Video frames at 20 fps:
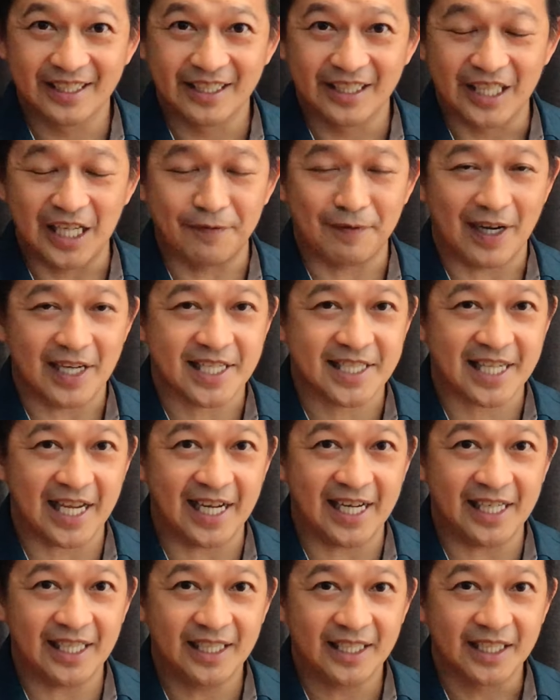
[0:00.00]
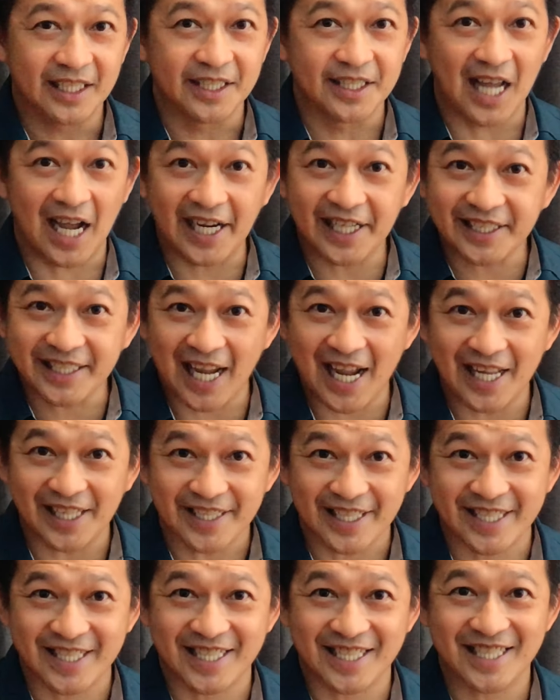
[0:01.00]
If I say
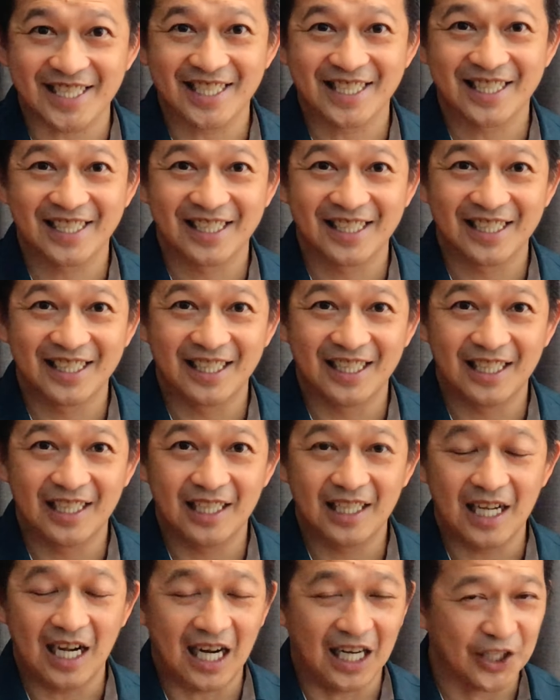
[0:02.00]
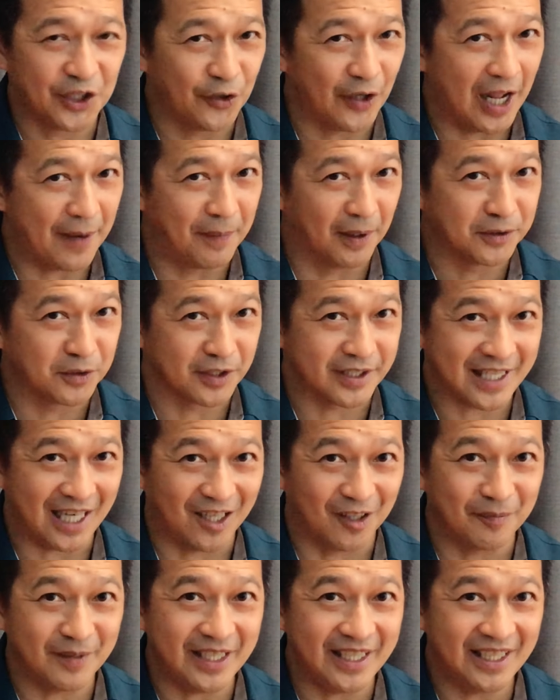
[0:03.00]
9/10, are you able to
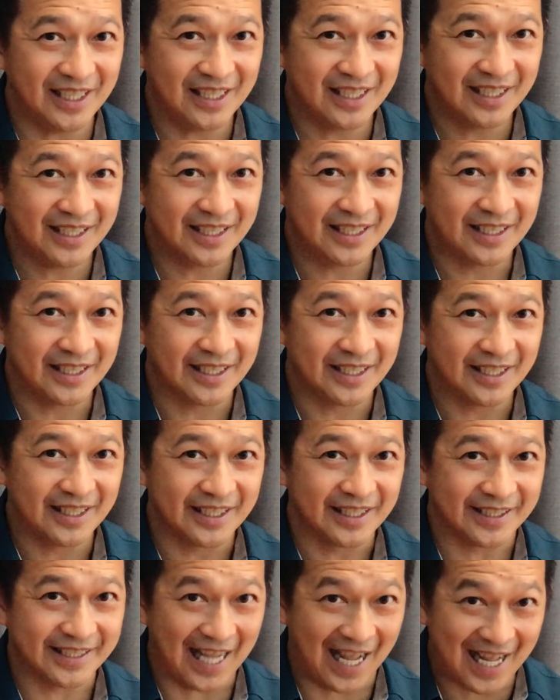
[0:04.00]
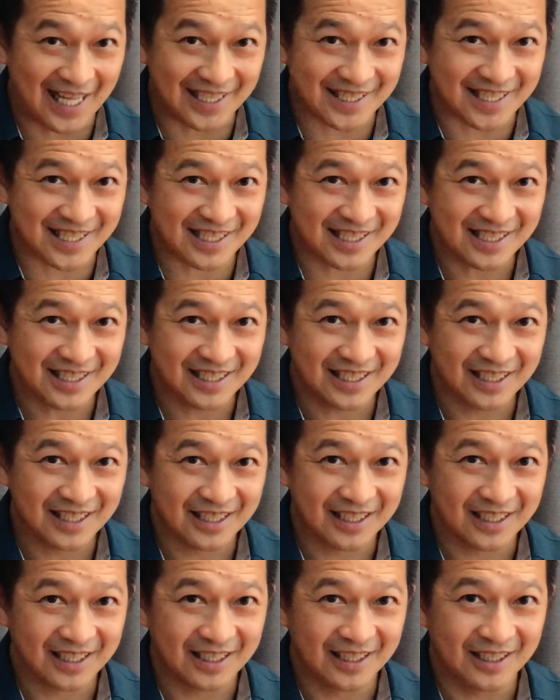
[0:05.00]
tell me that
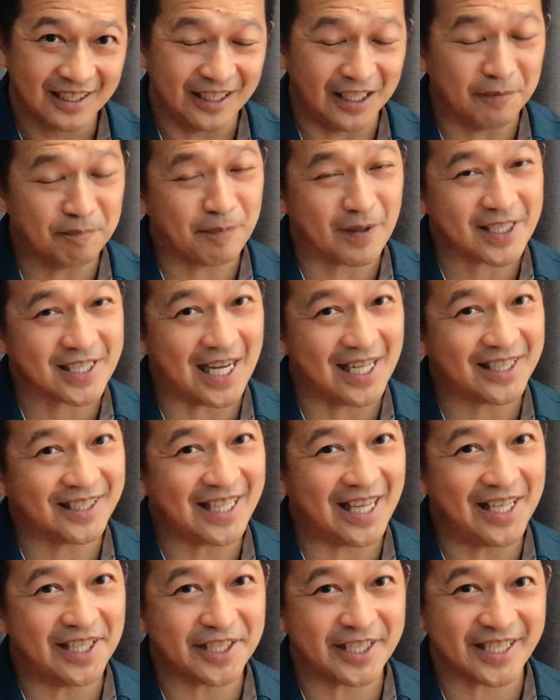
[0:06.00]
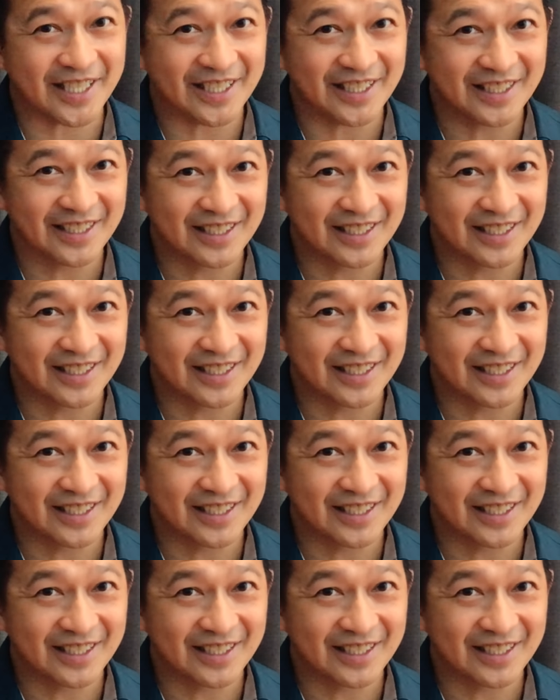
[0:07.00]
in percentage?